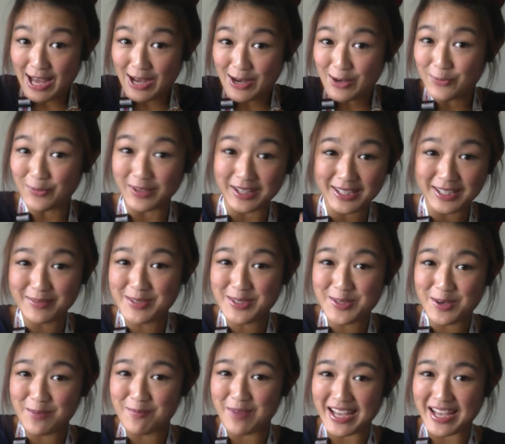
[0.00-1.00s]
Welcome to a
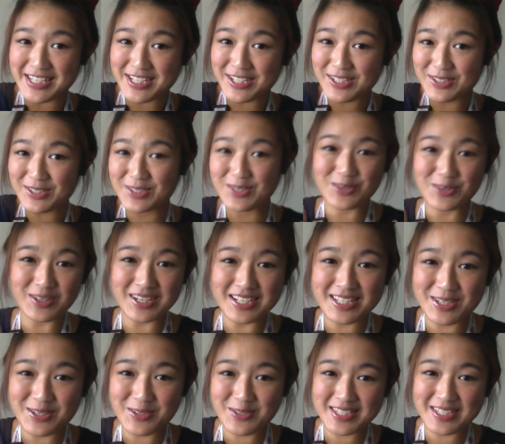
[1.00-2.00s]
magical Tourist
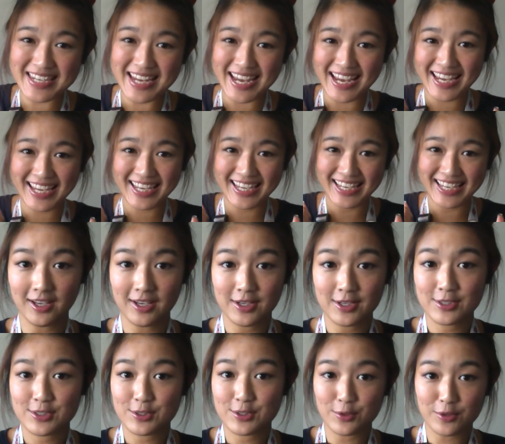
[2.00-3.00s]
Tuesday!
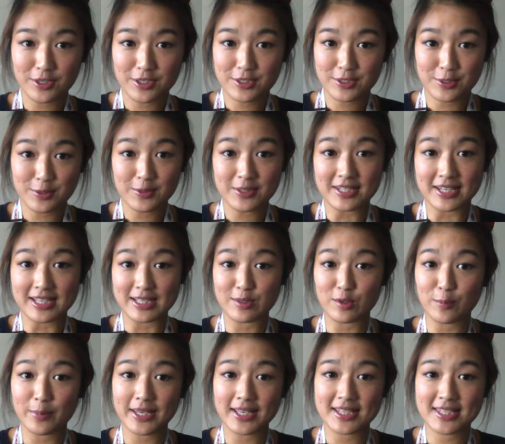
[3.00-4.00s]
Tourist Tuesdays will
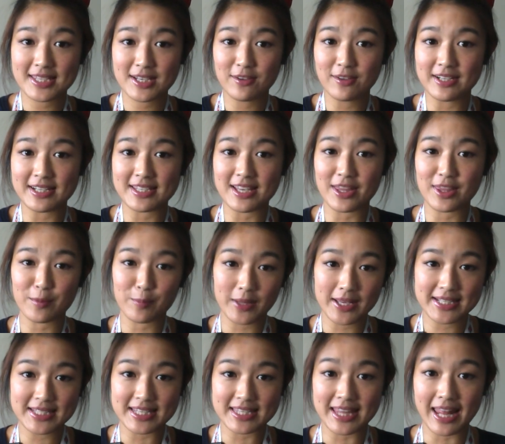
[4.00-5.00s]
be a series on the
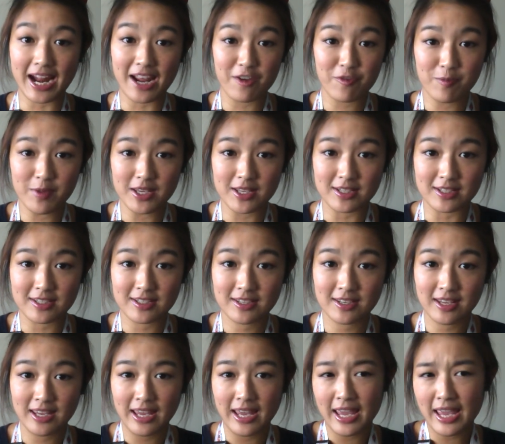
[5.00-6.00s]
places that I've been.
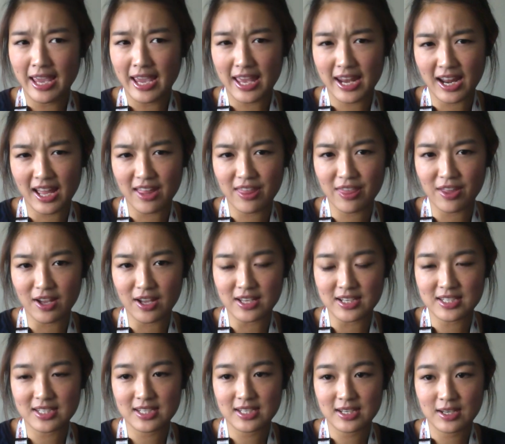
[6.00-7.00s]
And I
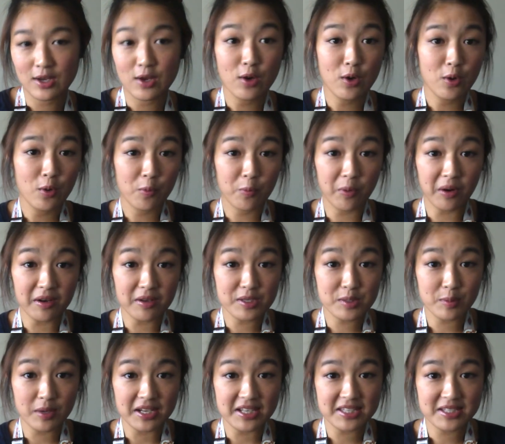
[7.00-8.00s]
thought, where else
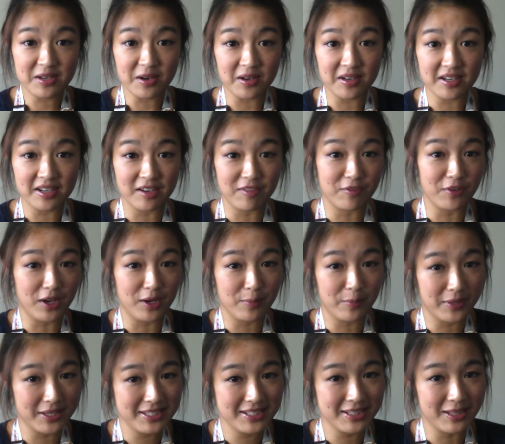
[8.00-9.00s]
would I start if not a
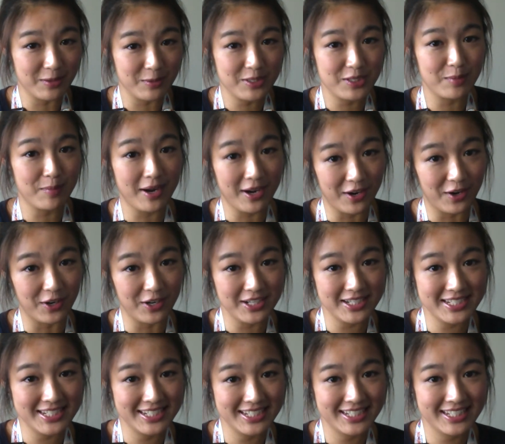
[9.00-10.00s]
place close to my
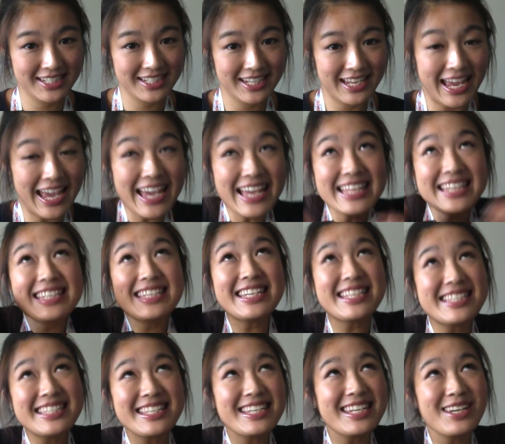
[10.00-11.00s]
heart?
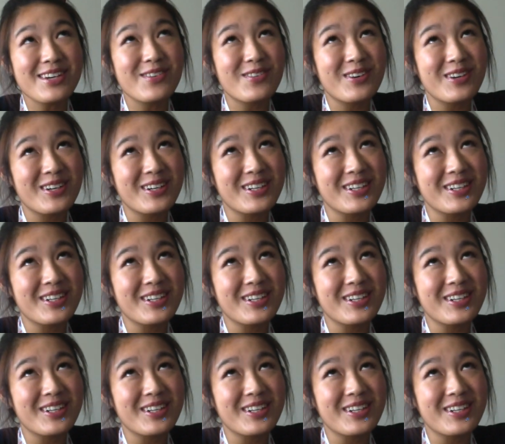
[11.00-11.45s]
Disney World!